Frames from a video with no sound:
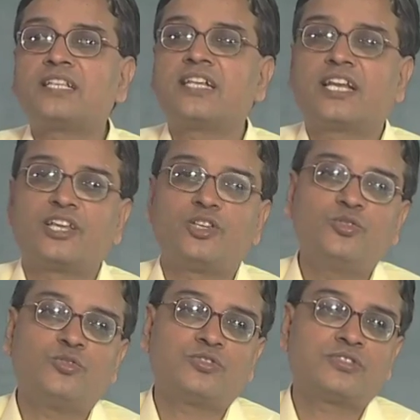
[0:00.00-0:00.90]
that I
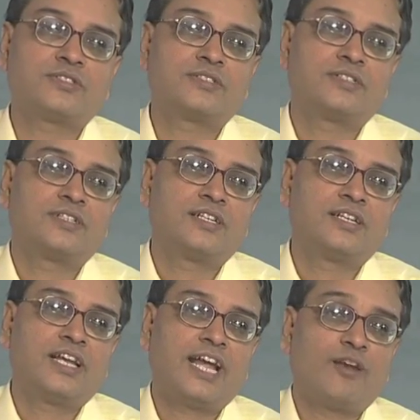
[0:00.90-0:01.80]
use
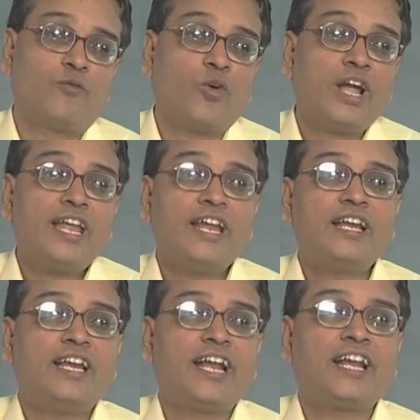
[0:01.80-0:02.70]
and why
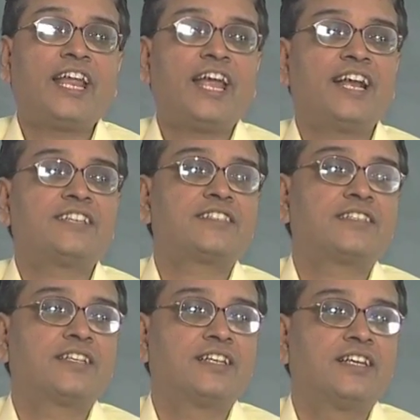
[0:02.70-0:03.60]
it dictates
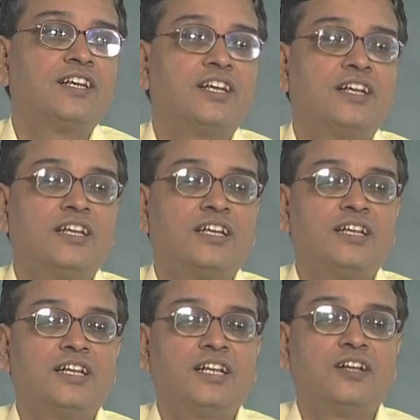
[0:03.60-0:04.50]

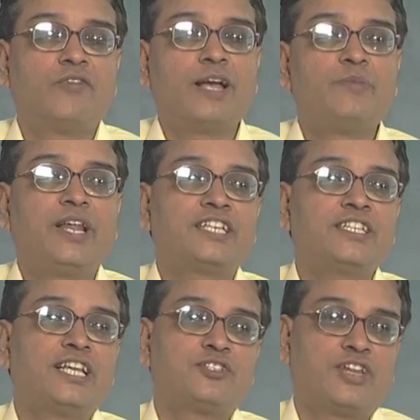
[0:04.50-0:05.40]

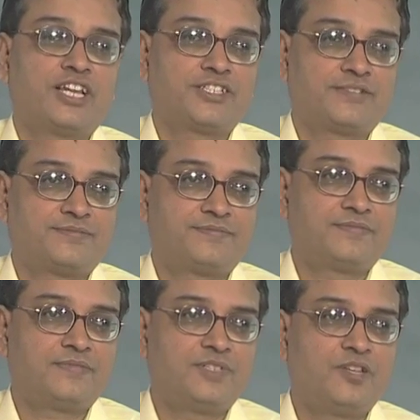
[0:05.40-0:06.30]
vibration isolation.
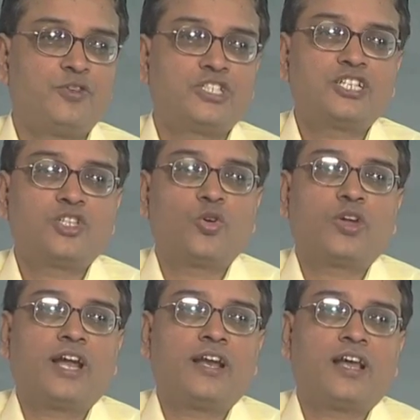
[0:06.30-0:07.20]
If you just look
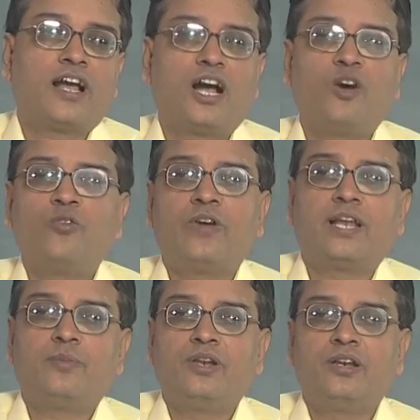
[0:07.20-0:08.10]
at how a
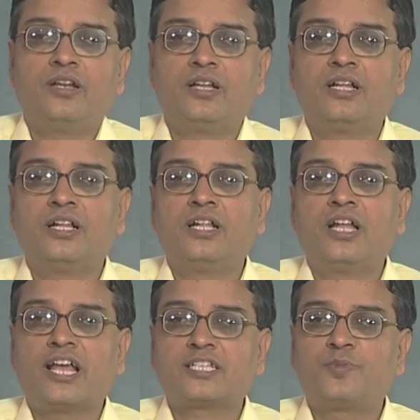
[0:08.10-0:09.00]
double
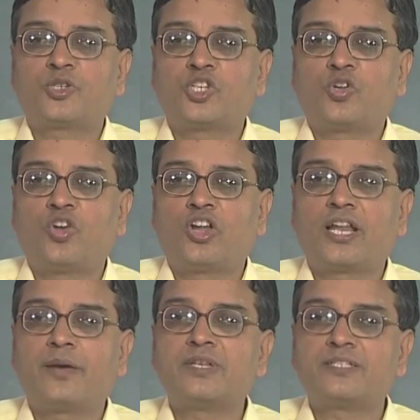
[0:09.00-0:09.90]
exposure
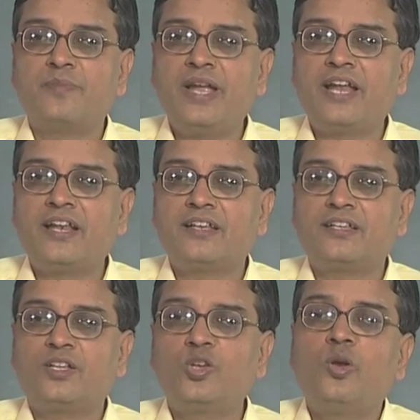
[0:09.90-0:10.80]
hologram is made,
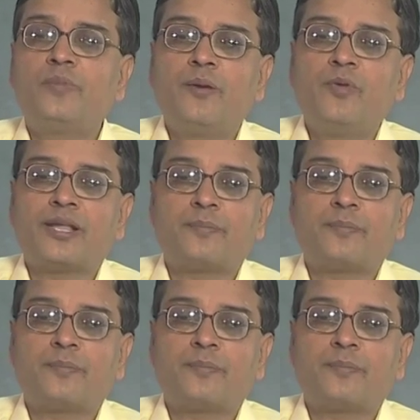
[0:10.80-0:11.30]
you will be able to